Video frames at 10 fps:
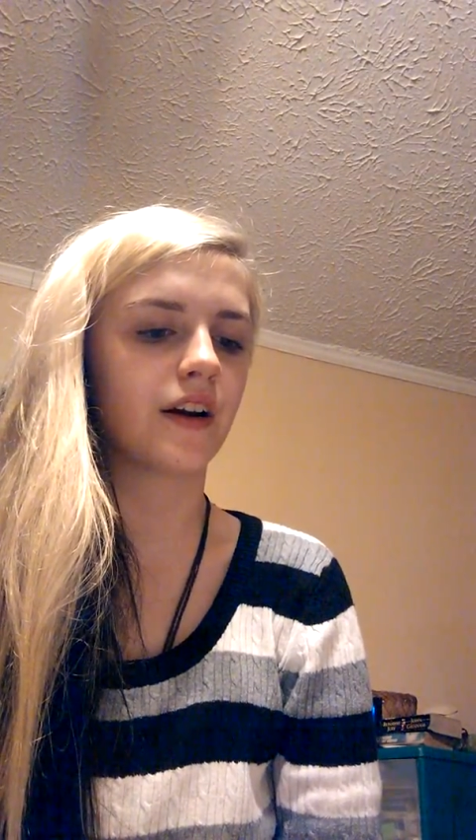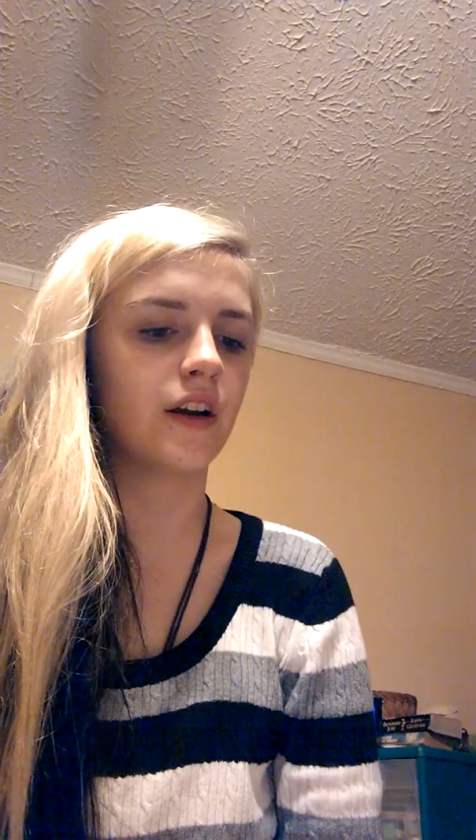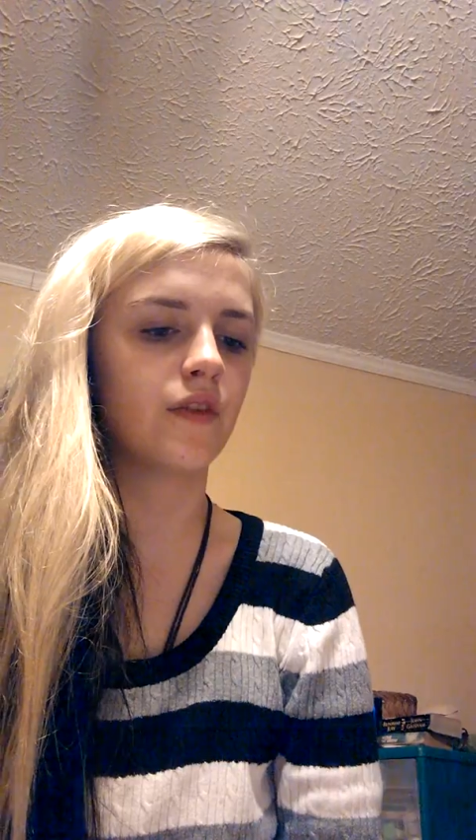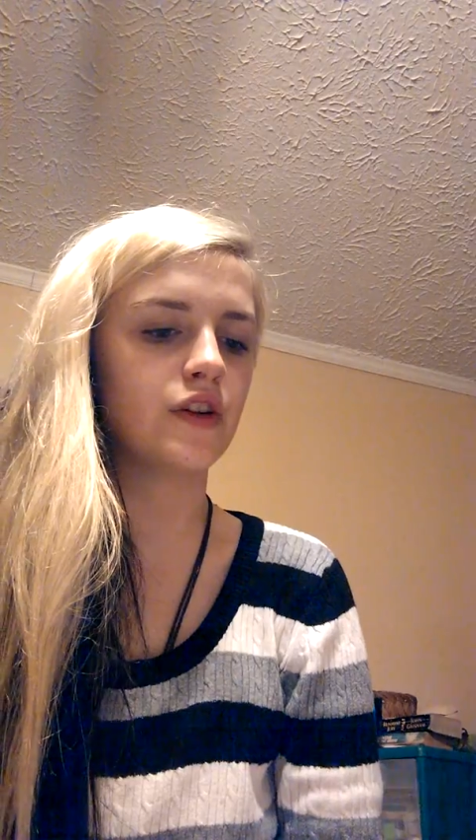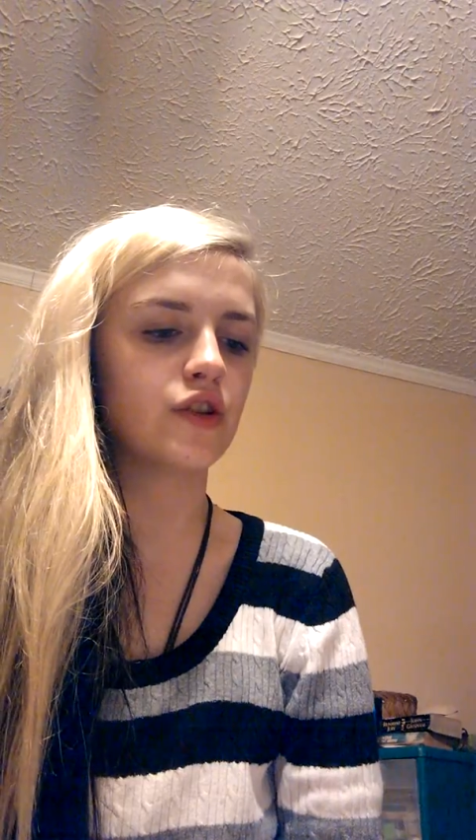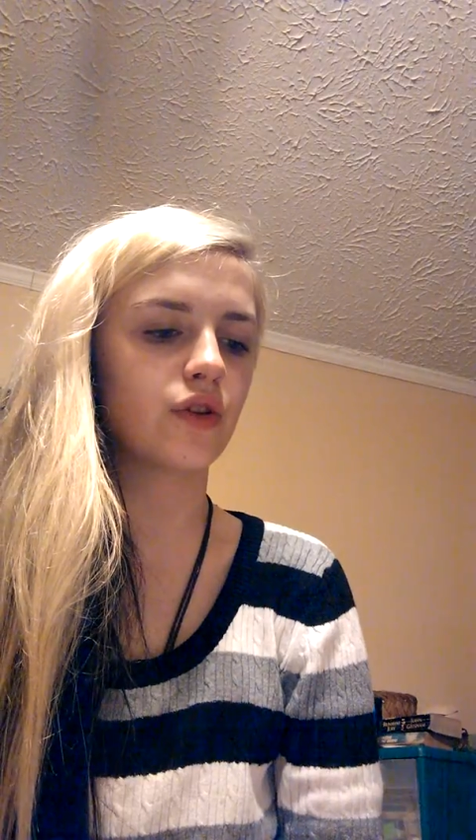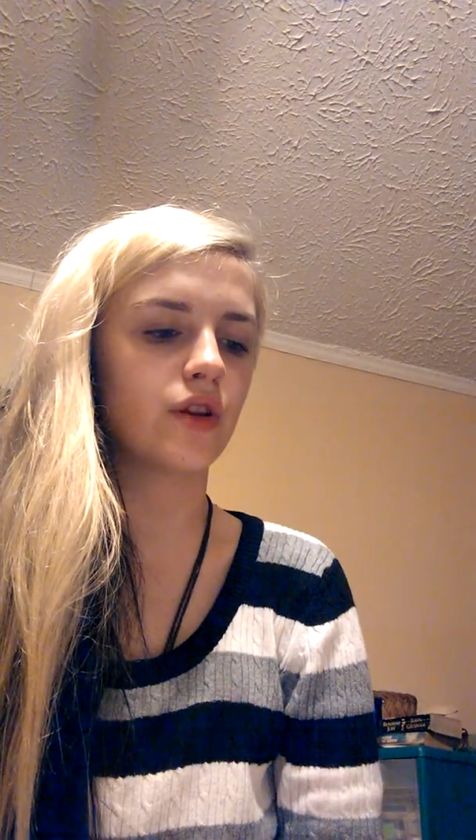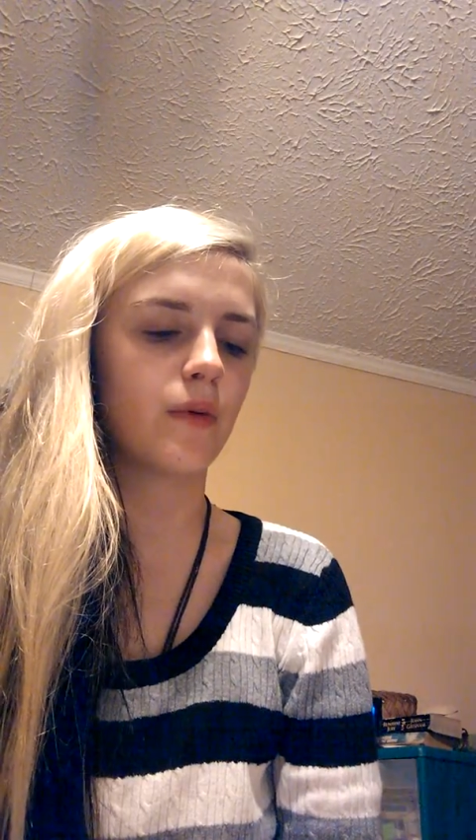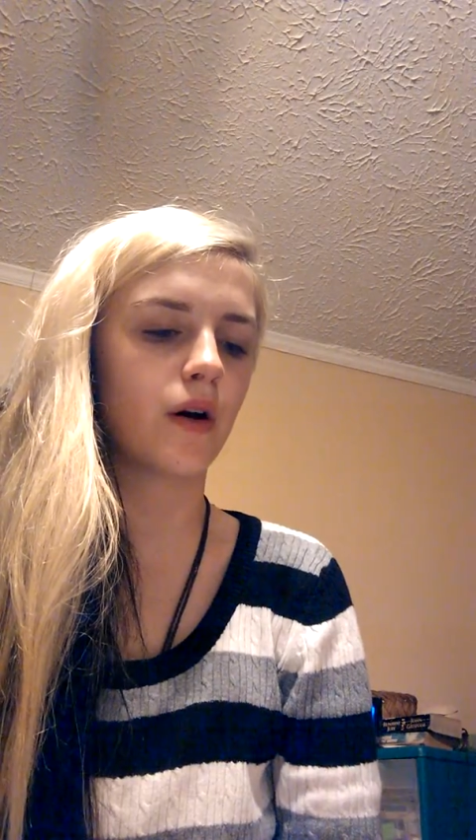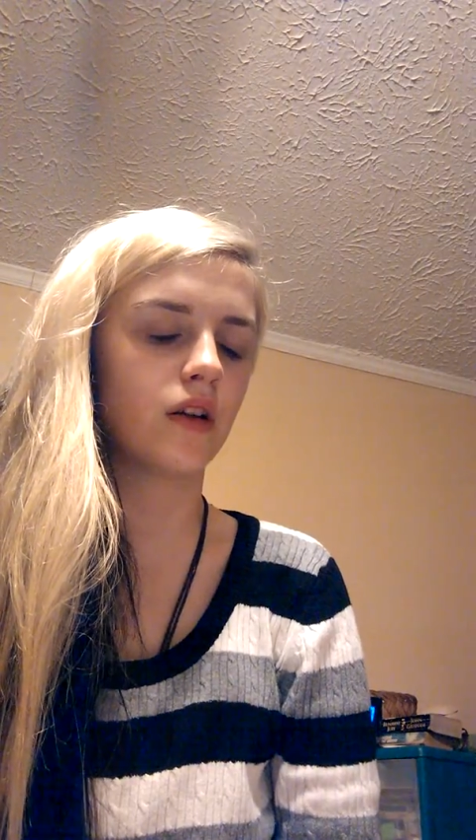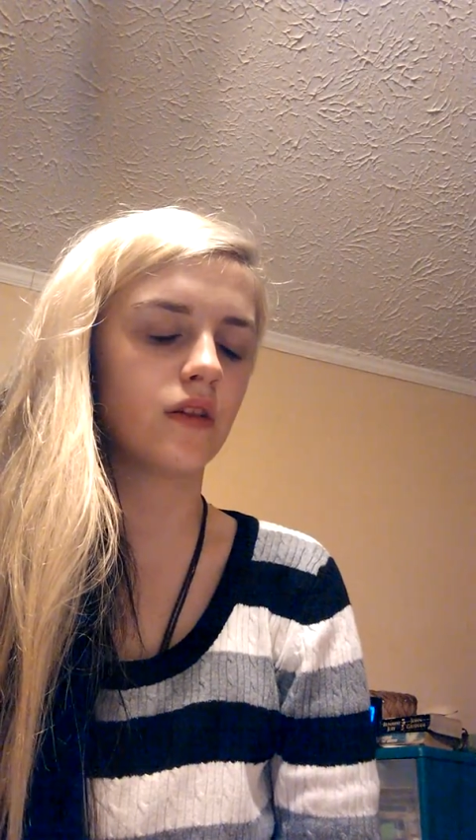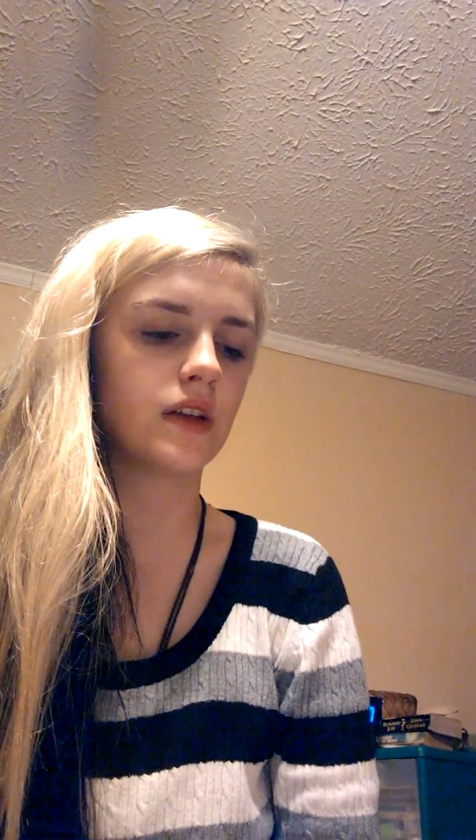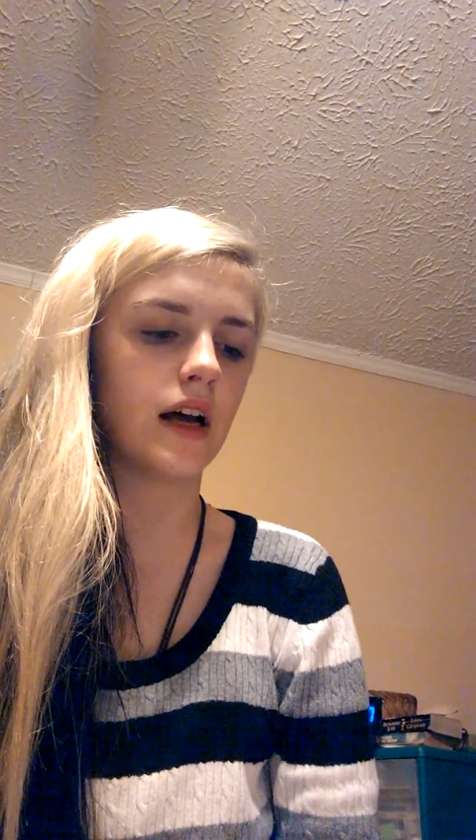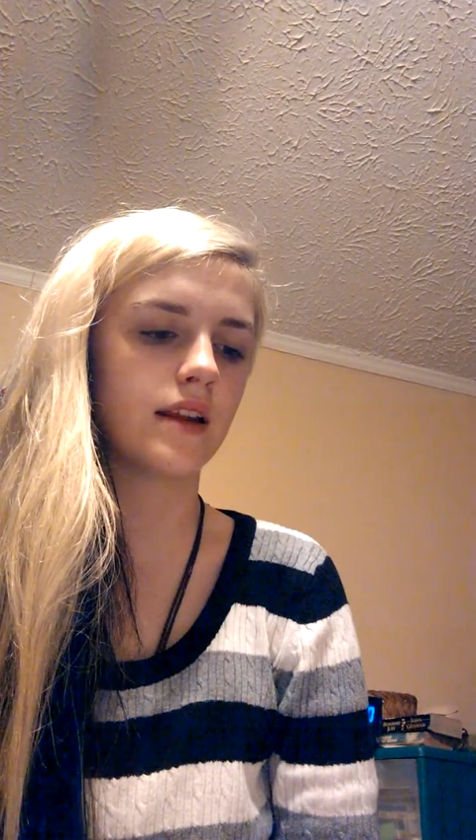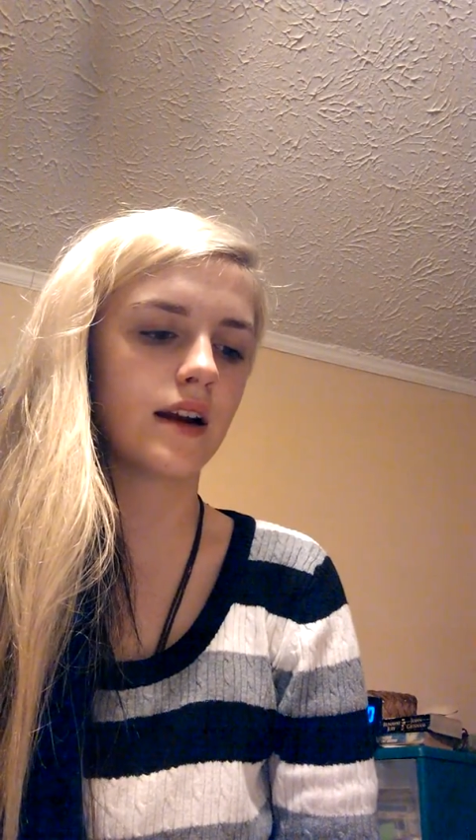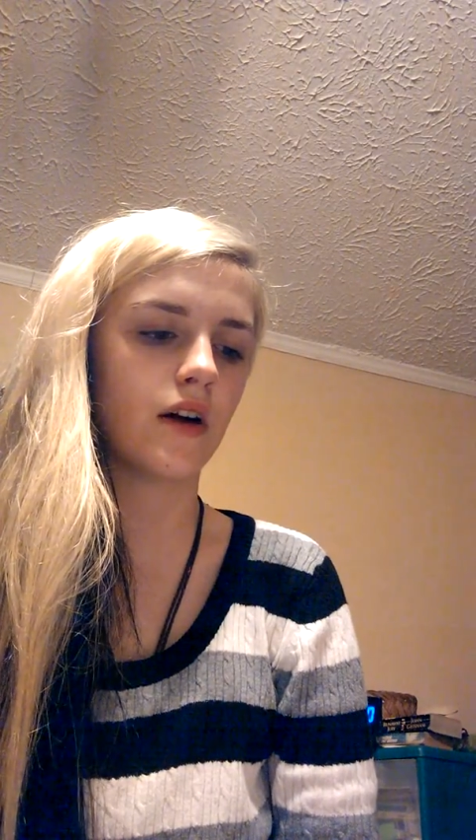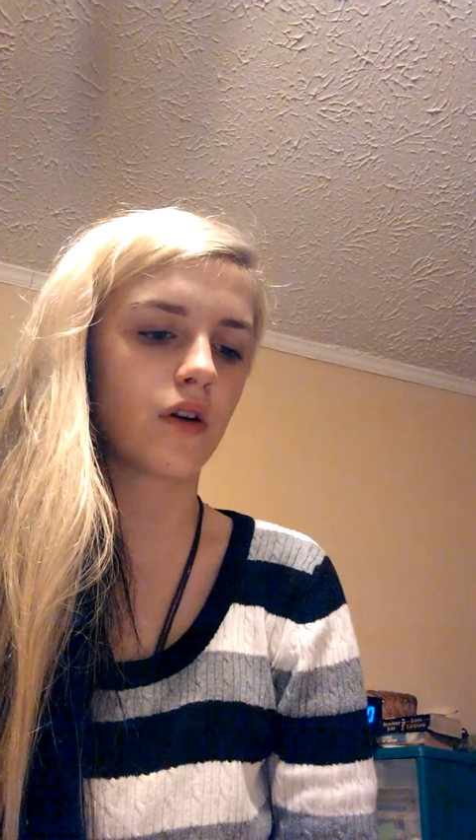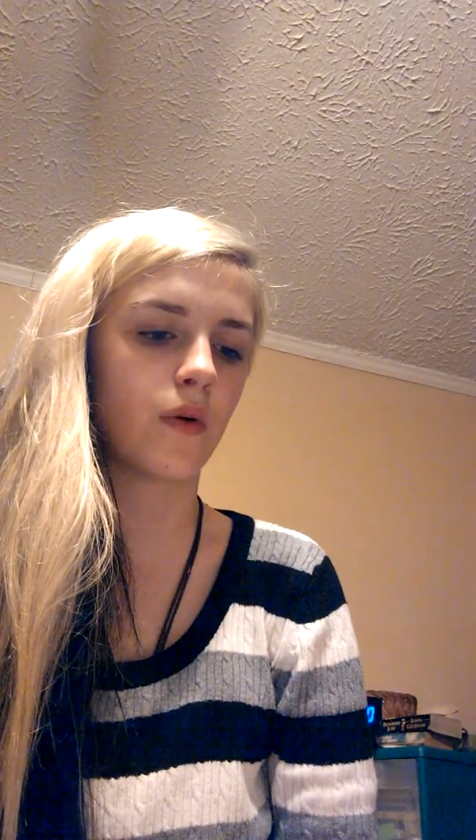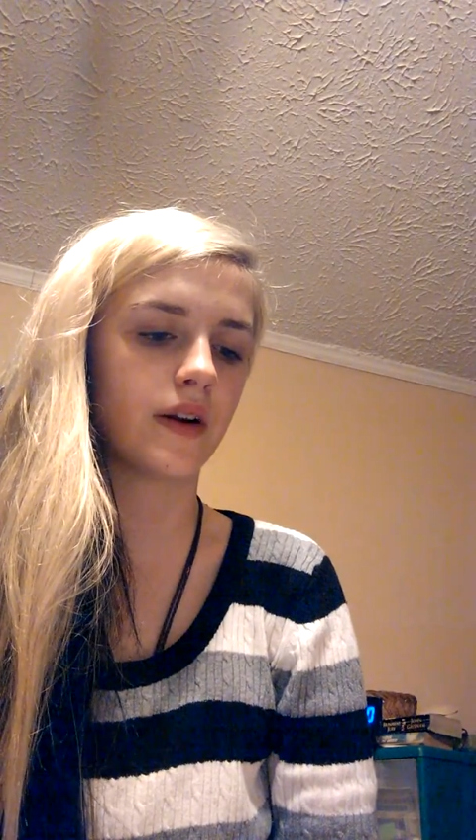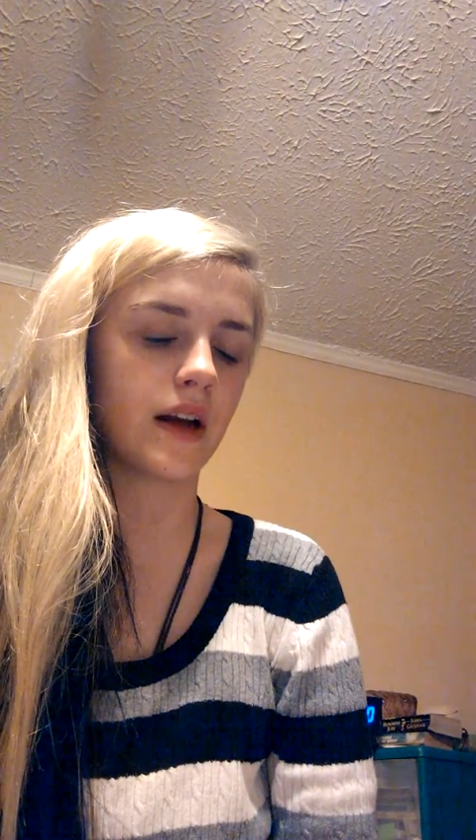and eventually the bottle of Tylenol
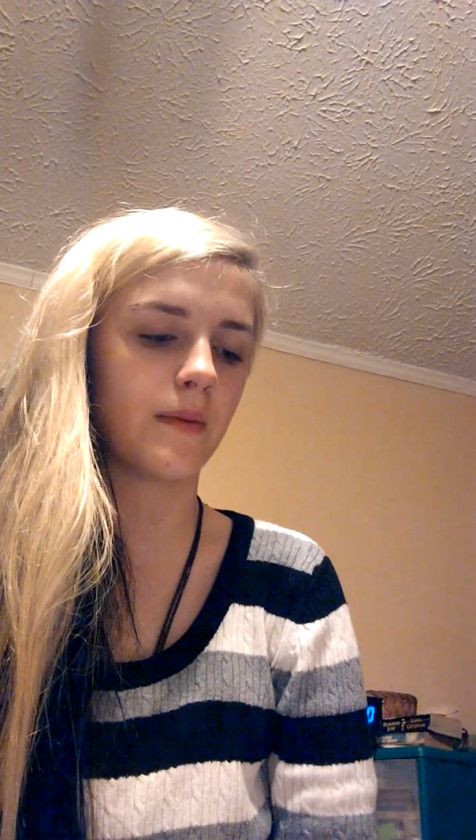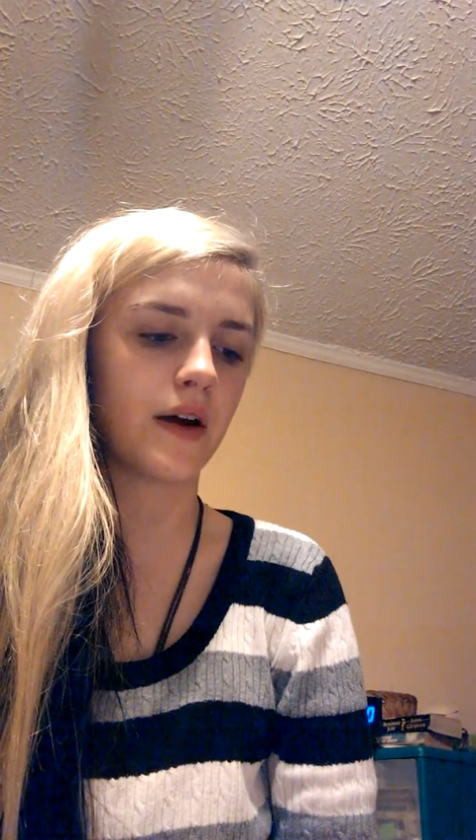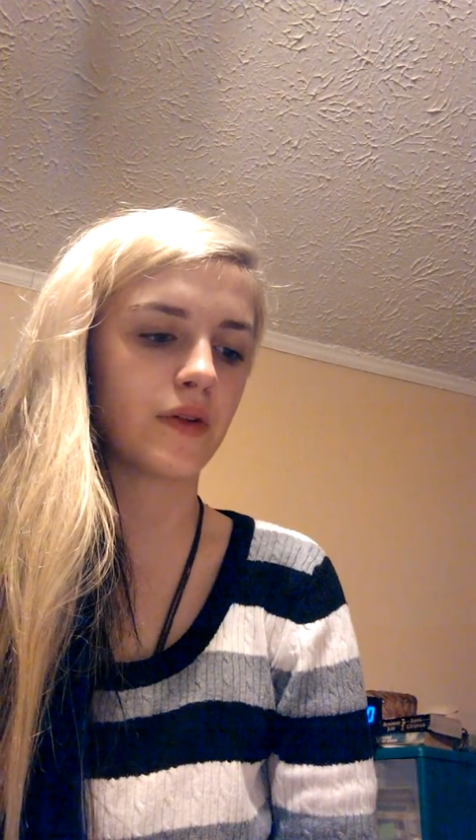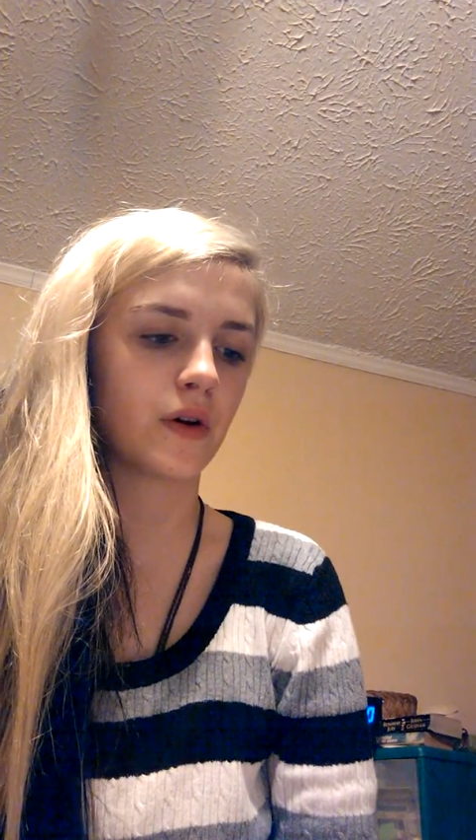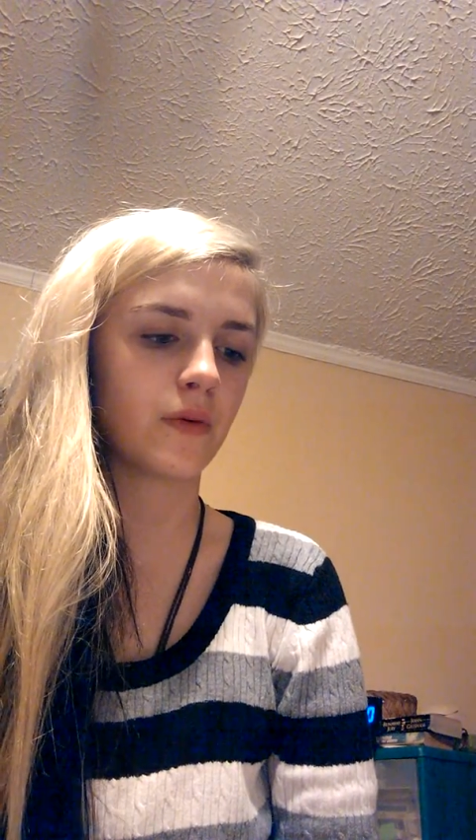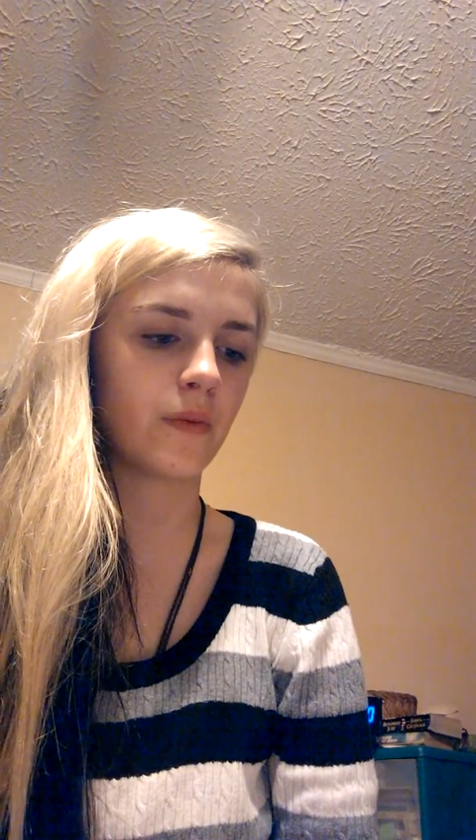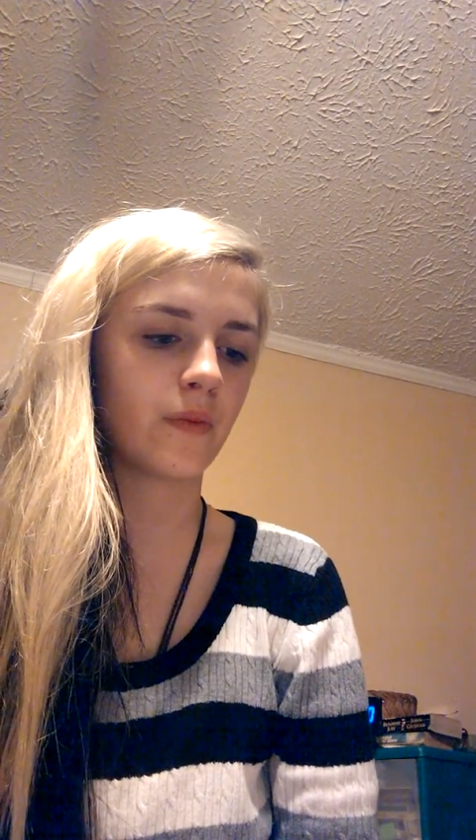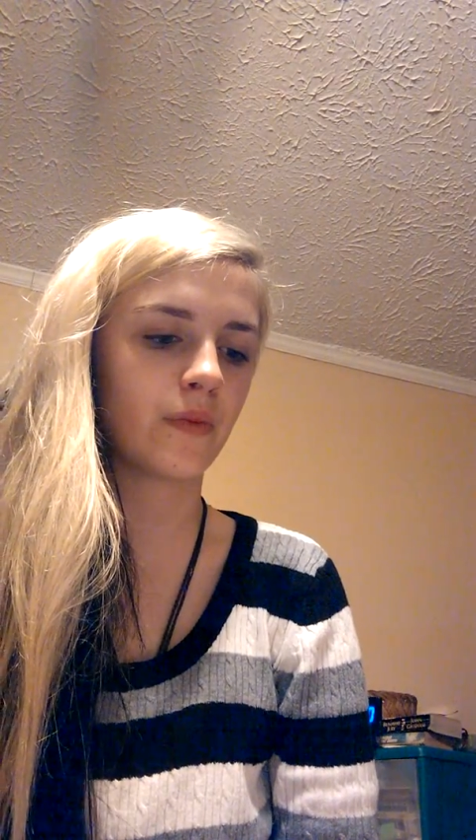going down my throat.